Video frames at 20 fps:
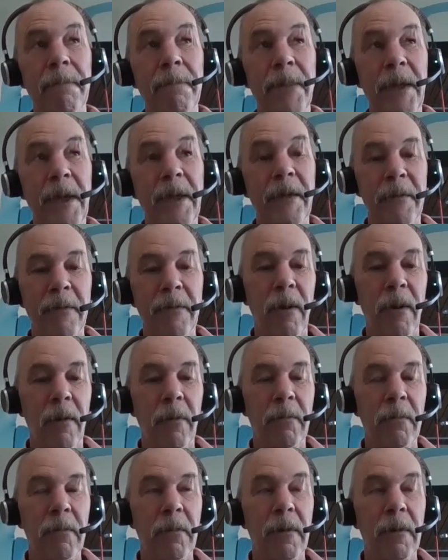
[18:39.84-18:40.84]
they didn't know.
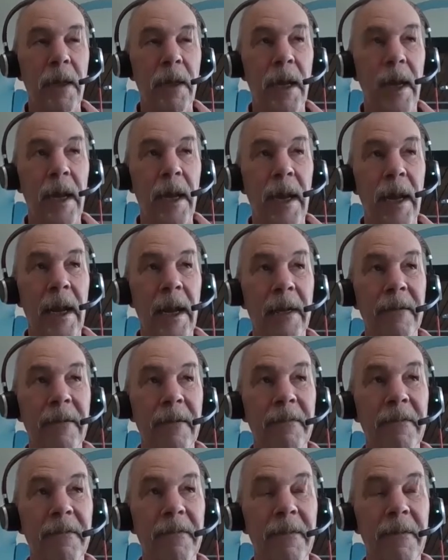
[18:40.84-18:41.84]

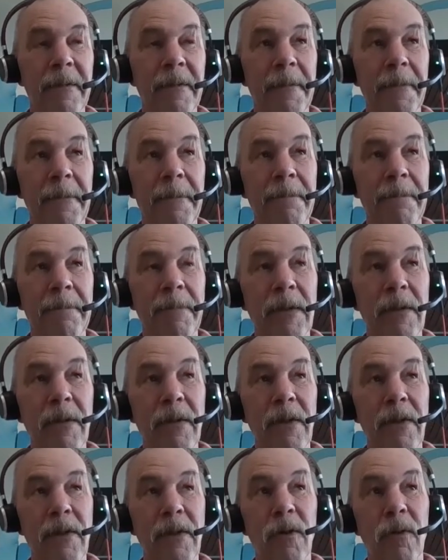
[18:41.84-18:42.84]
And
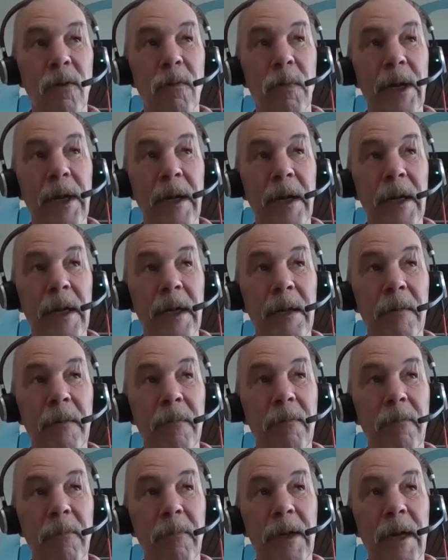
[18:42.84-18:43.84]
when
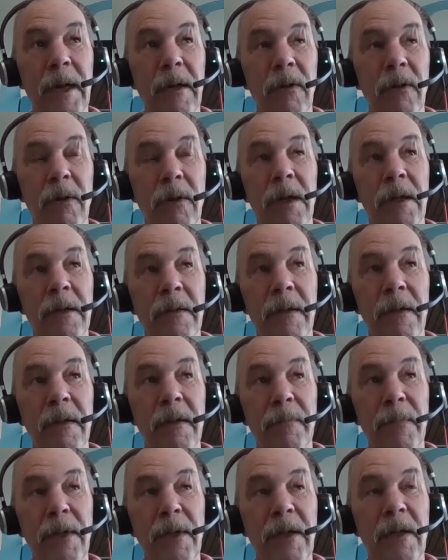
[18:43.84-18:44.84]
I look at
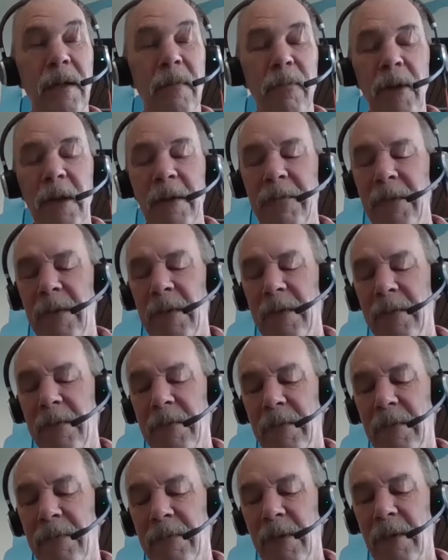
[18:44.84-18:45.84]
the media
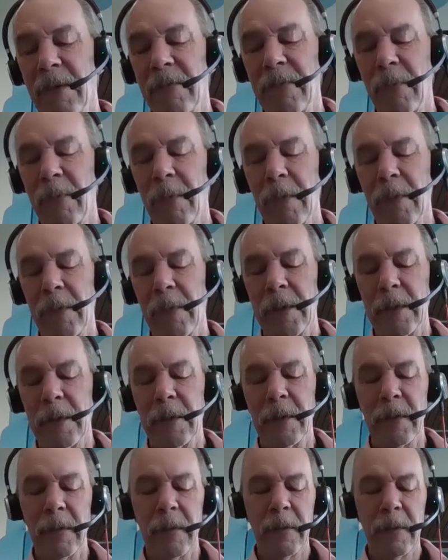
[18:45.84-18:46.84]
briefings of Doug Ford
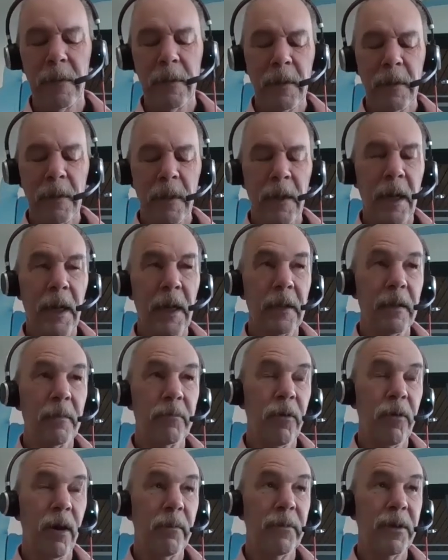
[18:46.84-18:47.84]
and the
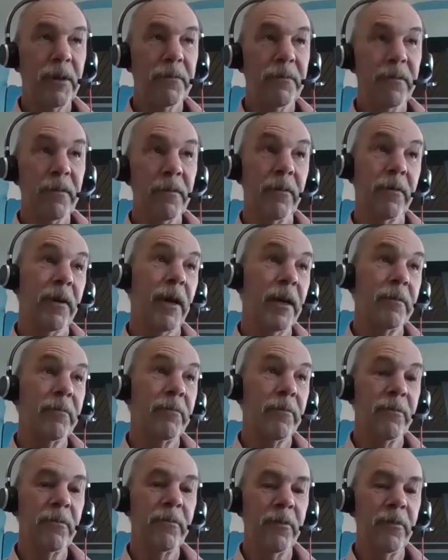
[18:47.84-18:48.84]
Prime Minister, look, I
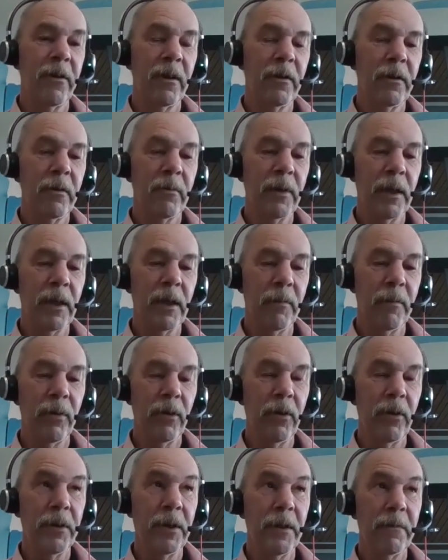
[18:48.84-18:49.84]
genuinely
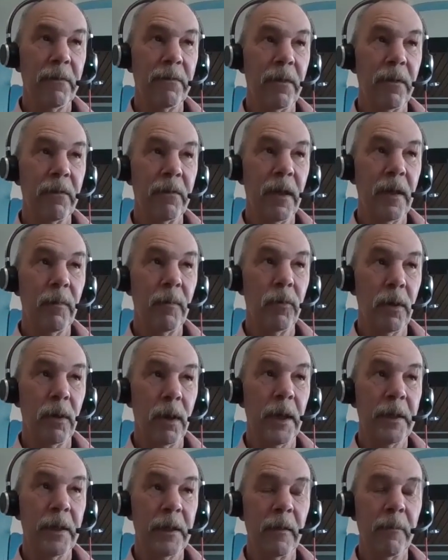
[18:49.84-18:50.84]
believe that they would
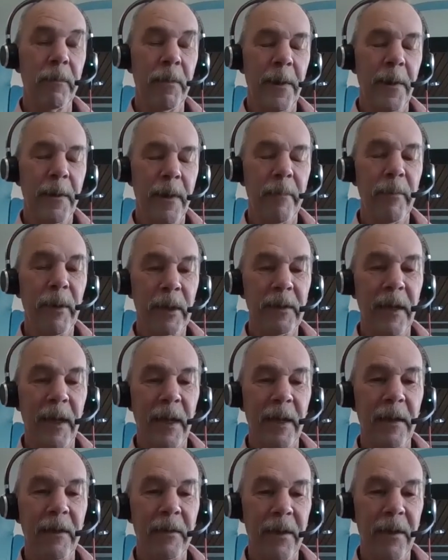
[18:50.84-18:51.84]
like the pandemic
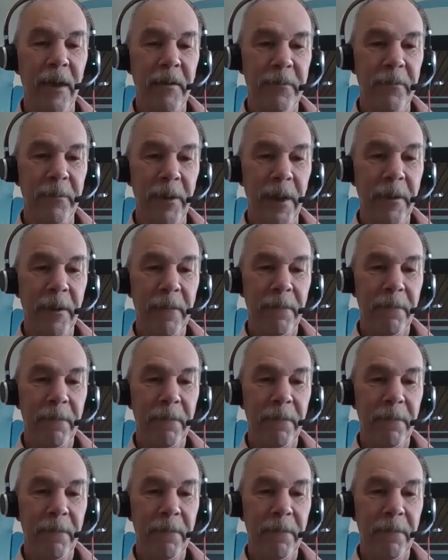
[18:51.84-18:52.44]
to end yesterday.